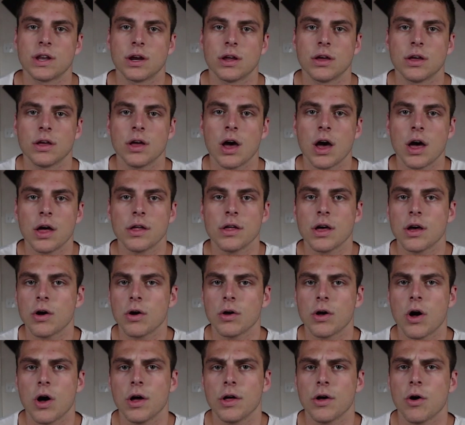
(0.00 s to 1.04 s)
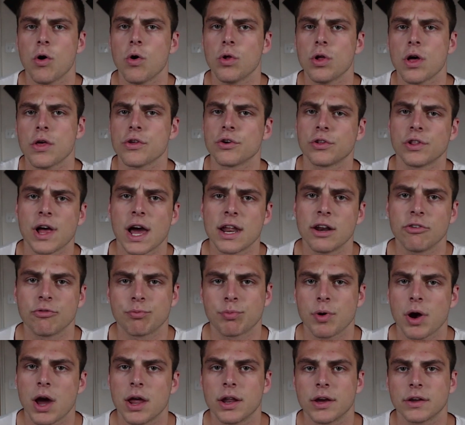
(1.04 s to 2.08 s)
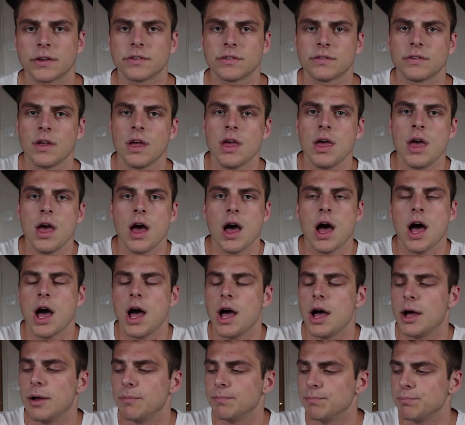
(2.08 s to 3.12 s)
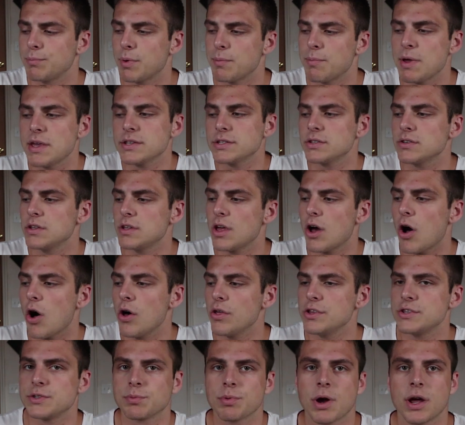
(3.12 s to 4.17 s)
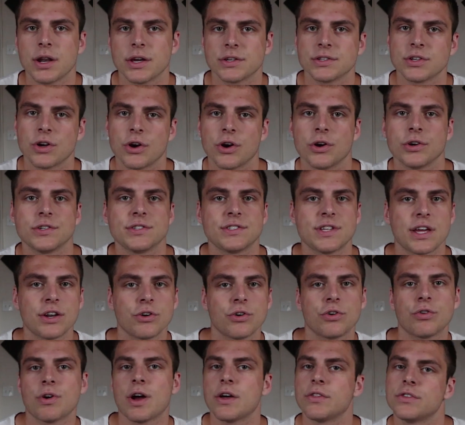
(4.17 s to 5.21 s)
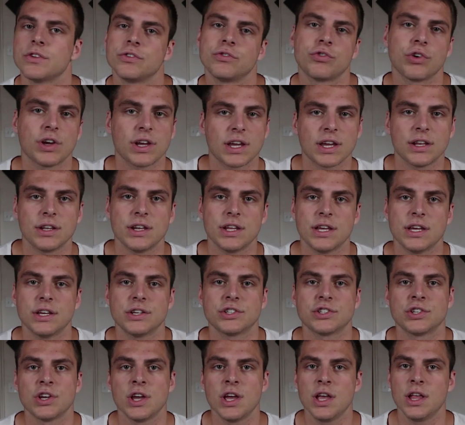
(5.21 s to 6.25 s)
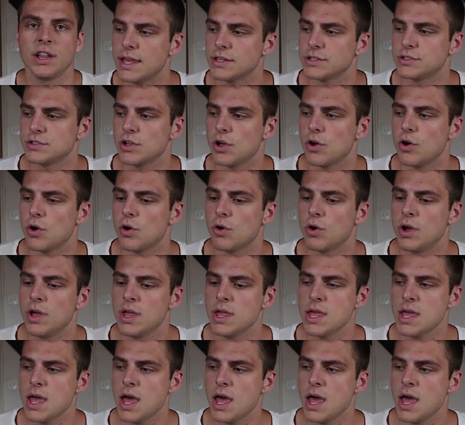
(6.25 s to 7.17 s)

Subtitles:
and a whole other line of products But basically all these products are centered around the drinking niche. And so